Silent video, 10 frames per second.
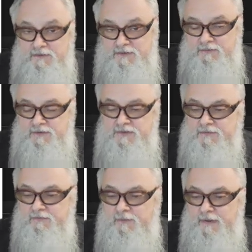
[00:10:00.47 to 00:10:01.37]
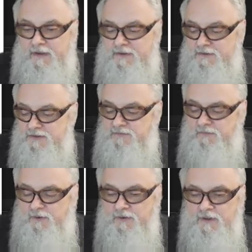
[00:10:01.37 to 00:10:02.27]
or this one is if we're packaging
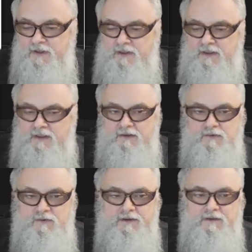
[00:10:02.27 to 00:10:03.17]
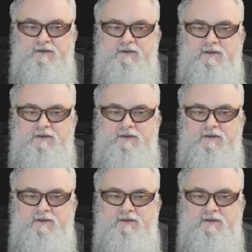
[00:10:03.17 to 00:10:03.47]
for Android.